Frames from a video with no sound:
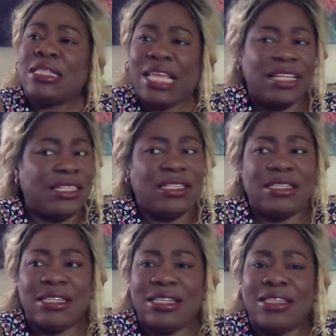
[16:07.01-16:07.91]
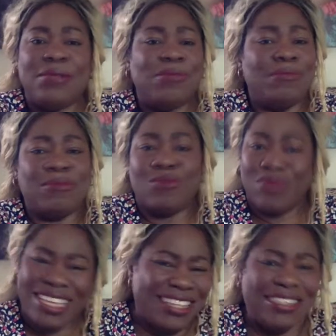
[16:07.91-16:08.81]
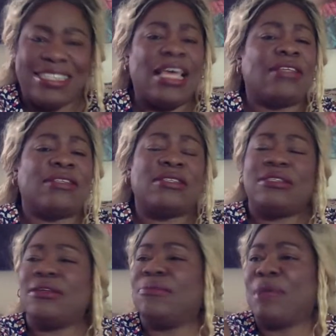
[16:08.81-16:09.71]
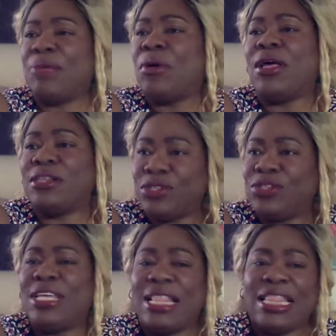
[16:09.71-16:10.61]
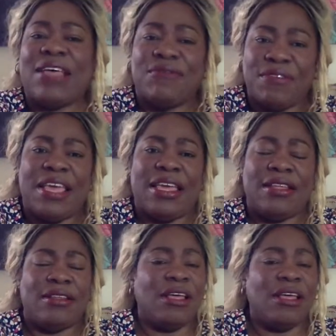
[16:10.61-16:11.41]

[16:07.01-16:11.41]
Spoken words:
that's the easiest of my body to get that vein.